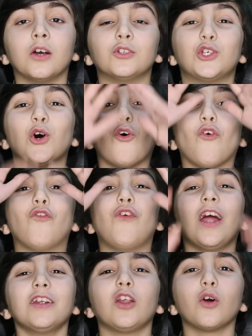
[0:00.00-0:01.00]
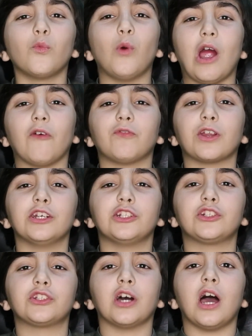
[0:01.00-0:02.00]
So finally we have
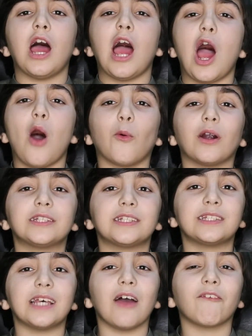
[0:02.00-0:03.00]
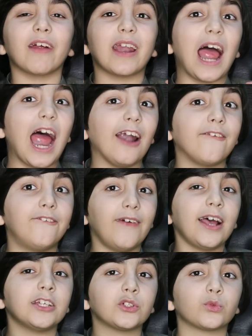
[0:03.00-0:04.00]
finished our 7
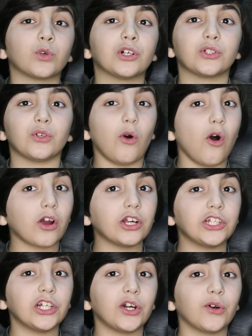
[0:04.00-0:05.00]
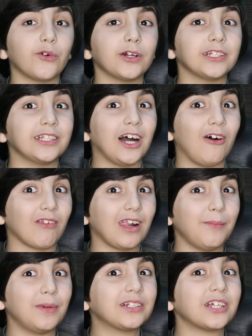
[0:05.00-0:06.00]
advanced words. Okay, dear viewers, now
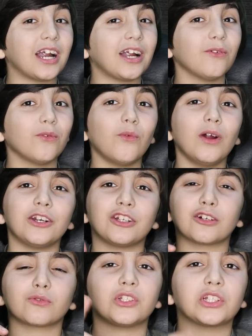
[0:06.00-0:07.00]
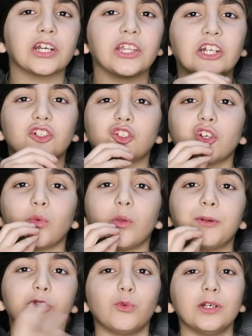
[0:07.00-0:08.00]
let me try one tongue twister that your tongue will
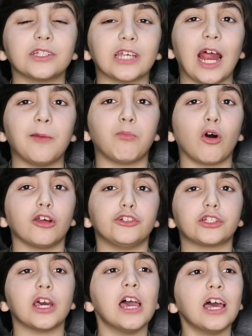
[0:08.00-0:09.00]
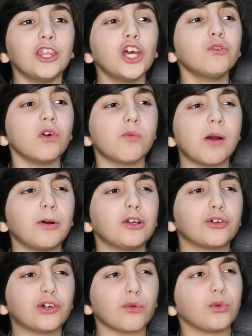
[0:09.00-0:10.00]
be twisted and polished. Then you will be able
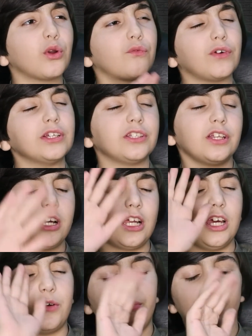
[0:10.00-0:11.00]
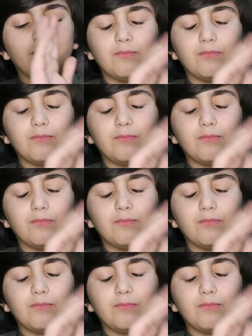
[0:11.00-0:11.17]
to talk with your friends in a clear way.